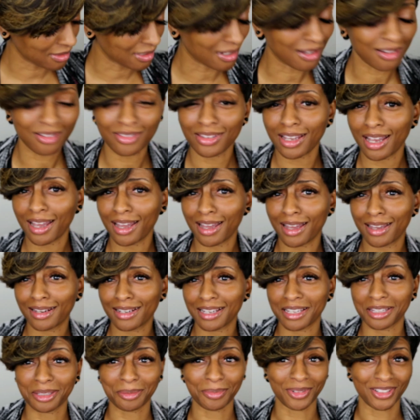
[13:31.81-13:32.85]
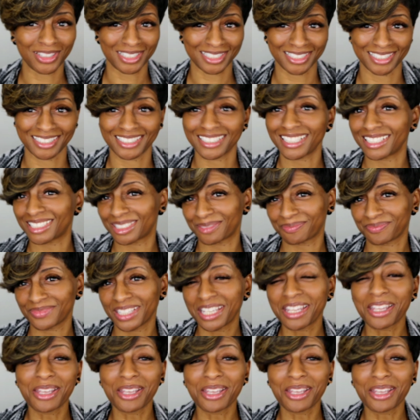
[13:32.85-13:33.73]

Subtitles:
and all that, and the brushes, yes.